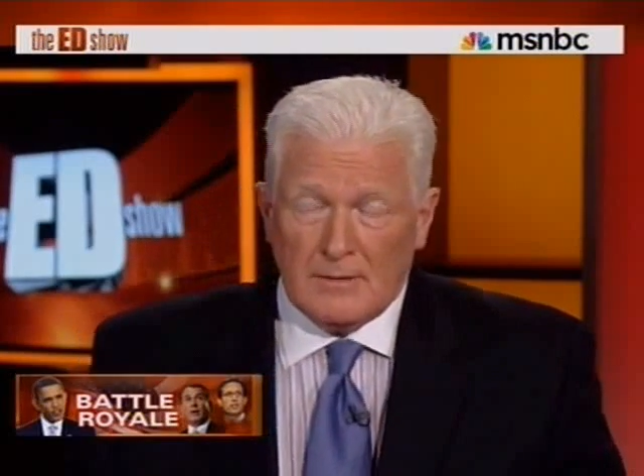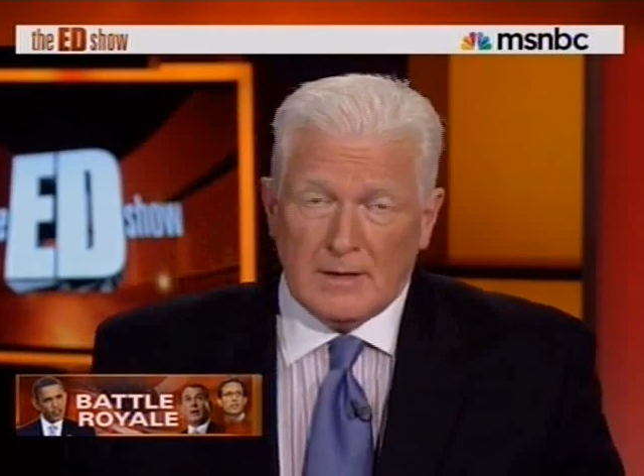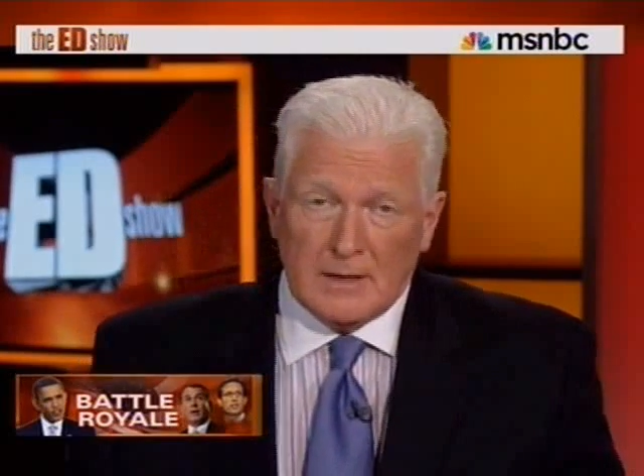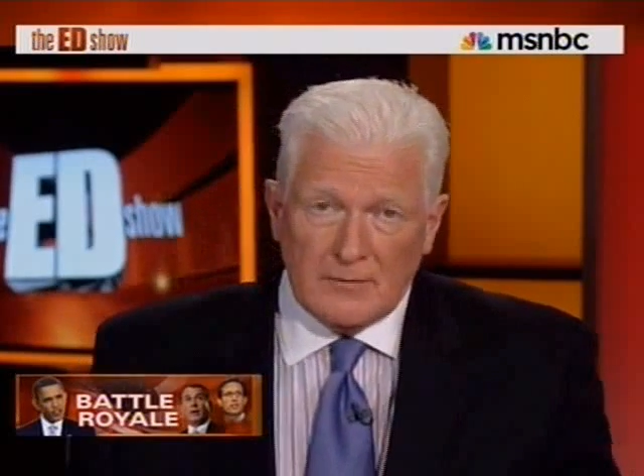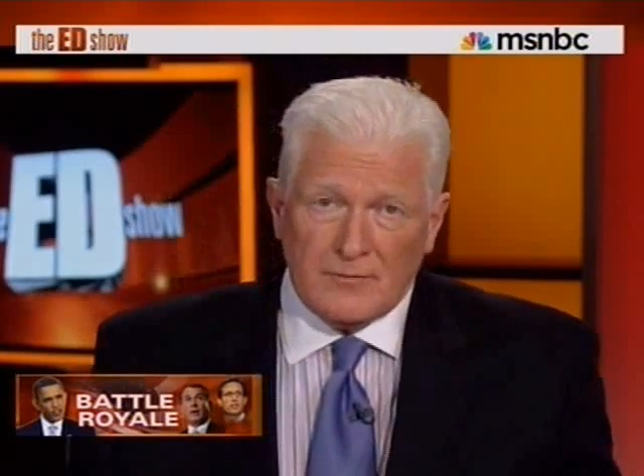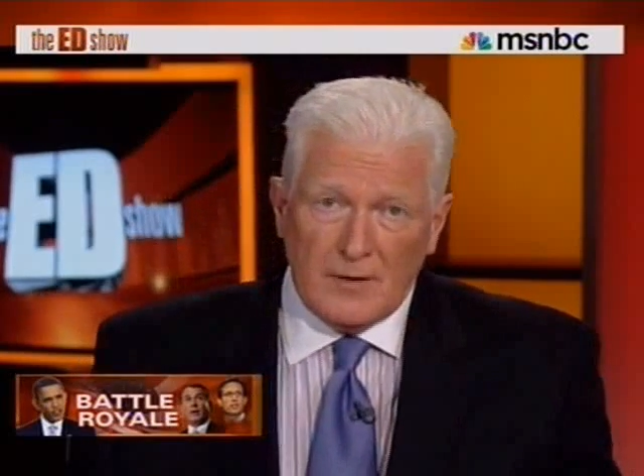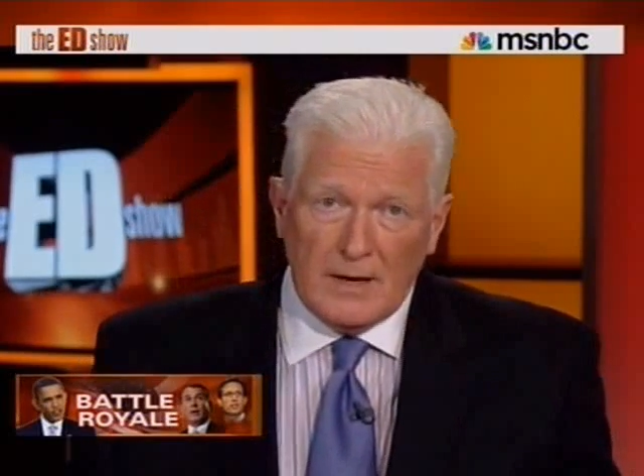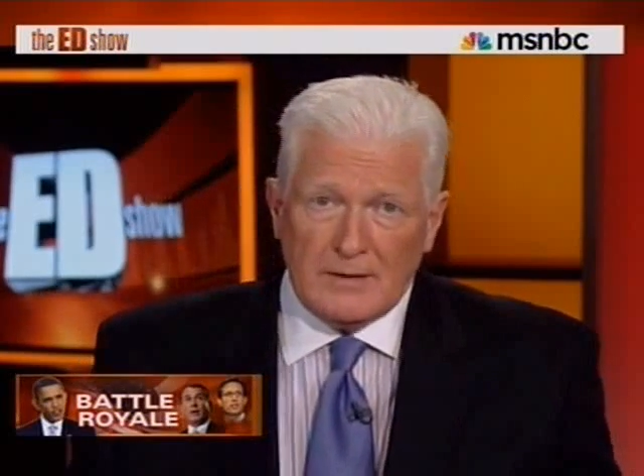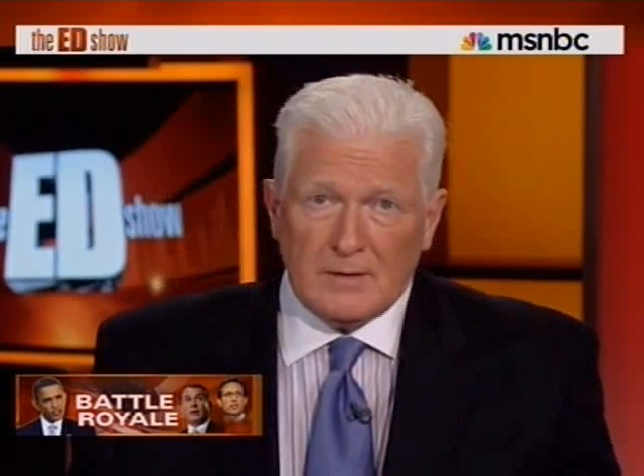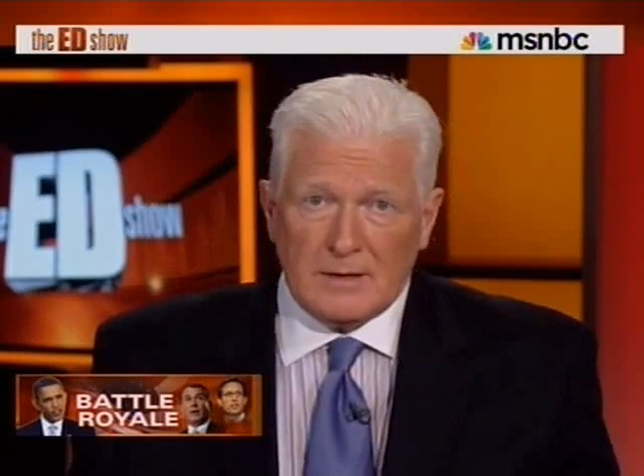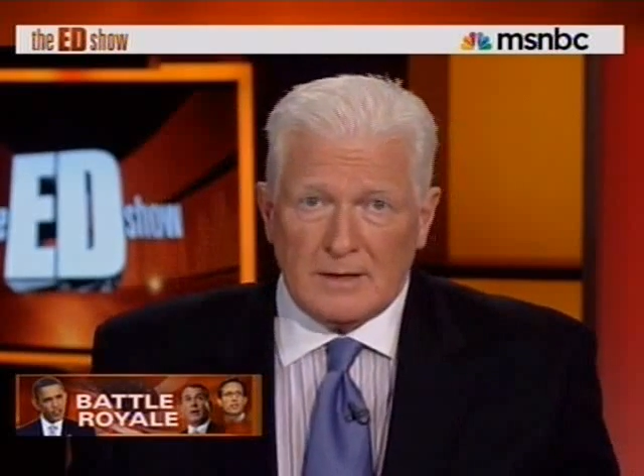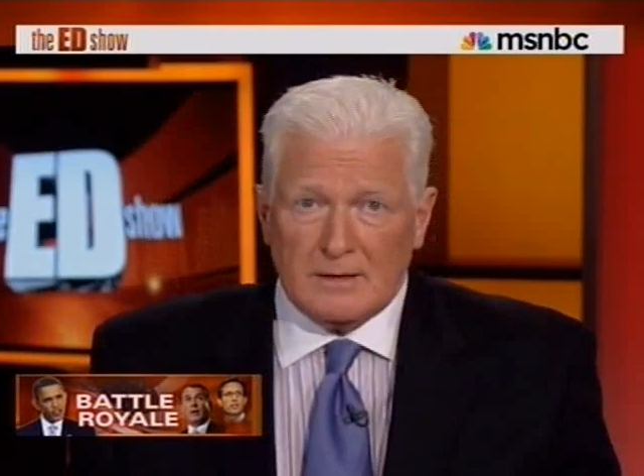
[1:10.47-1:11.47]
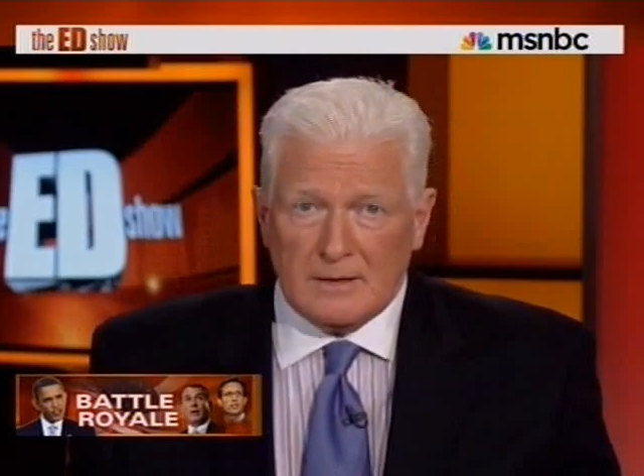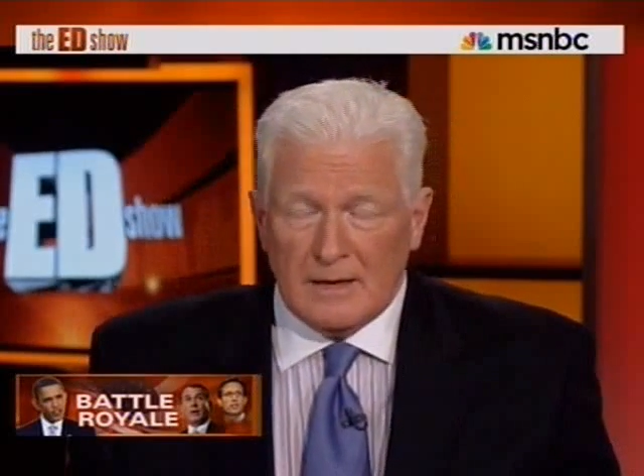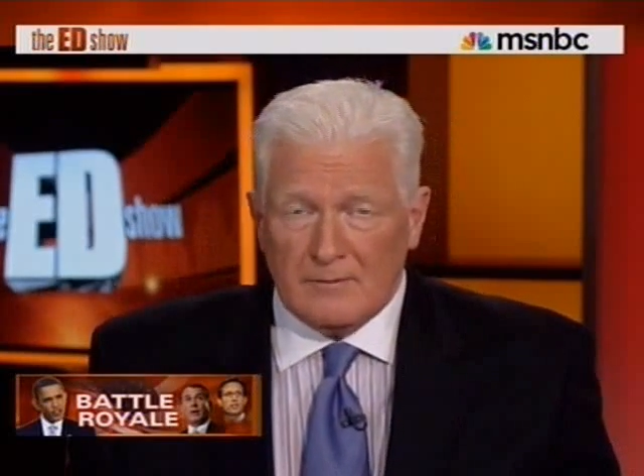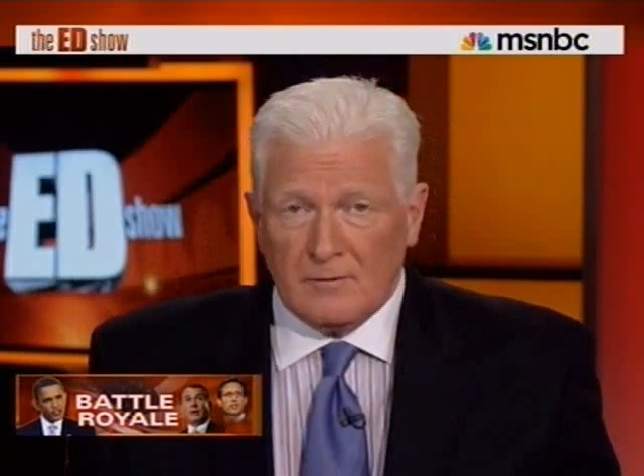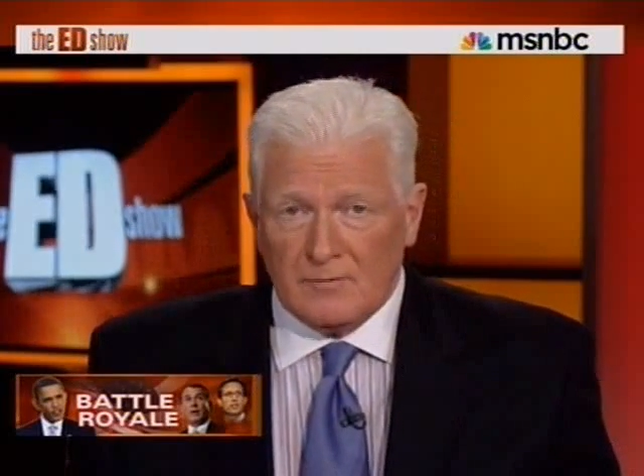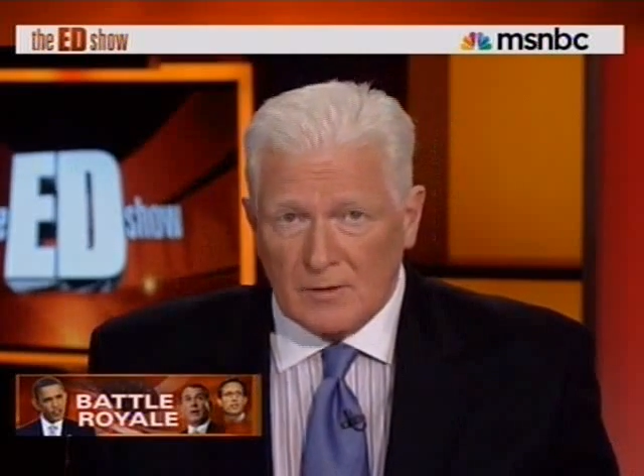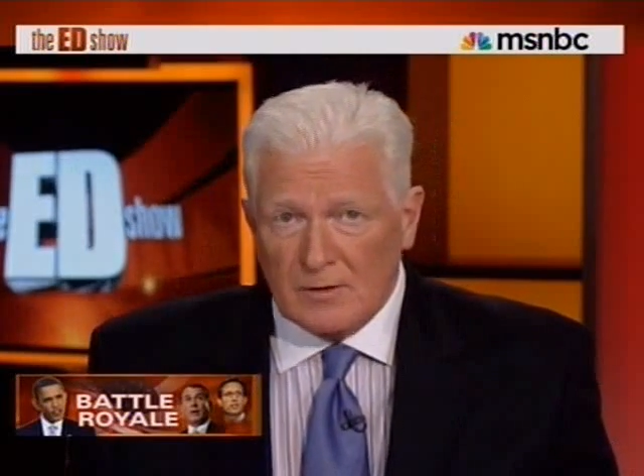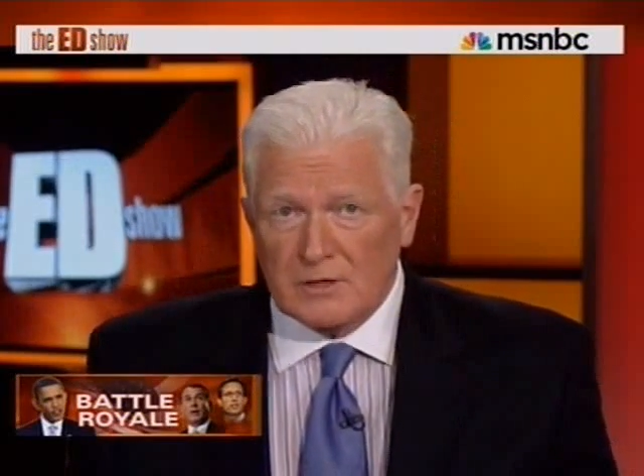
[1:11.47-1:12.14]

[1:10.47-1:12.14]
Now, they're going to find they're going to have a